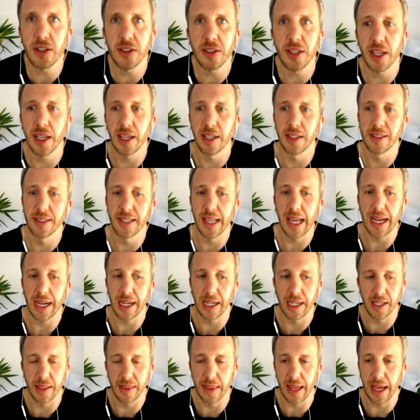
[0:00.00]
say
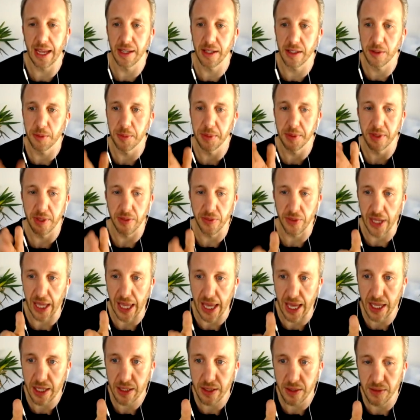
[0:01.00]
exactly that specific
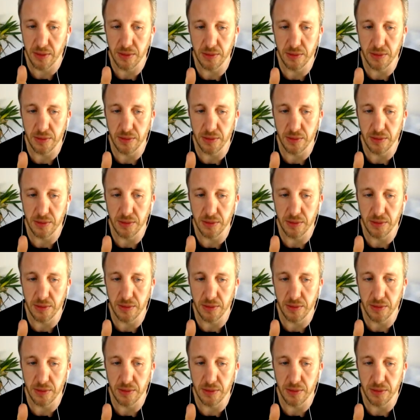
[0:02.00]
ad,